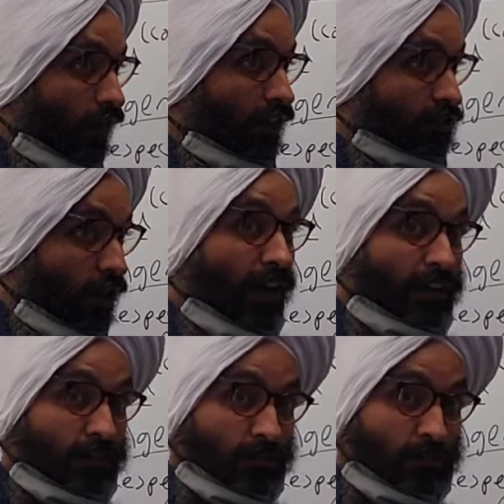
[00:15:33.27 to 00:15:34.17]
a
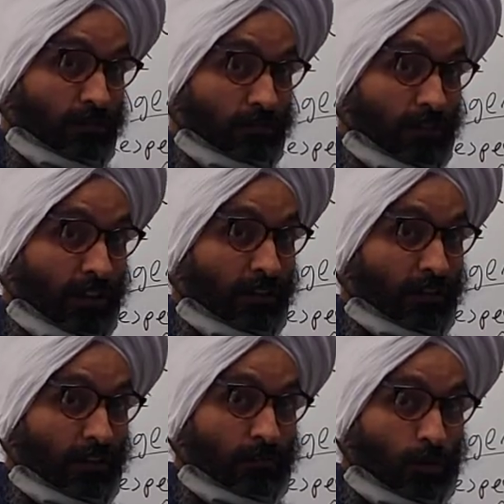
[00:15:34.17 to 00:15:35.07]
child in
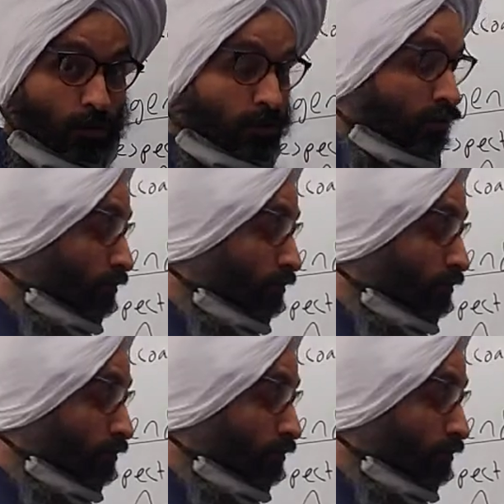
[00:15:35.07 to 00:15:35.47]
emotional